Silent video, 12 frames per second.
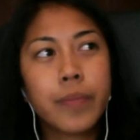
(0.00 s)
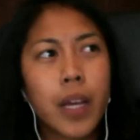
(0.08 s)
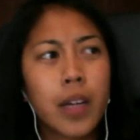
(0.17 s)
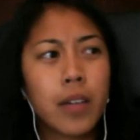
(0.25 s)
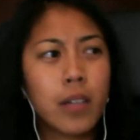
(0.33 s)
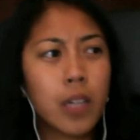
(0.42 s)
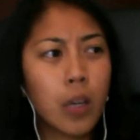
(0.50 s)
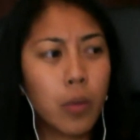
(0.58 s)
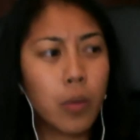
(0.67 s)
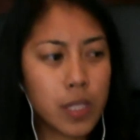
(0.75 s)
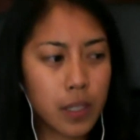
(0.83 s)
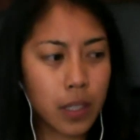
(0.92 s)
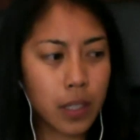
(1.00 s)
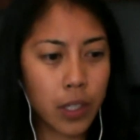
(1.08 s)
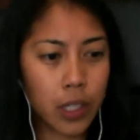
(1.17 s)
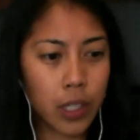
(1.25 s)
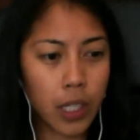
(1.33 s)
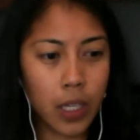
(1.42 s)
I don't know, what's a
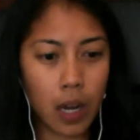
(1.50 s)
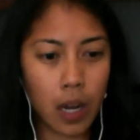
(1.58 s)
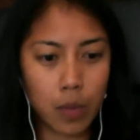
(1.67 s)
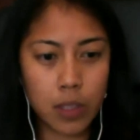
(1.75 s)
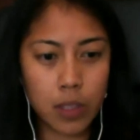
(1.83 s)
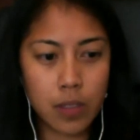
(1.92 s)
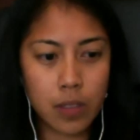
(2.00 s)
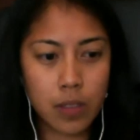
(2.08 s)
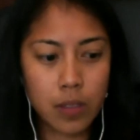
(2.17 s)
good e-commerce?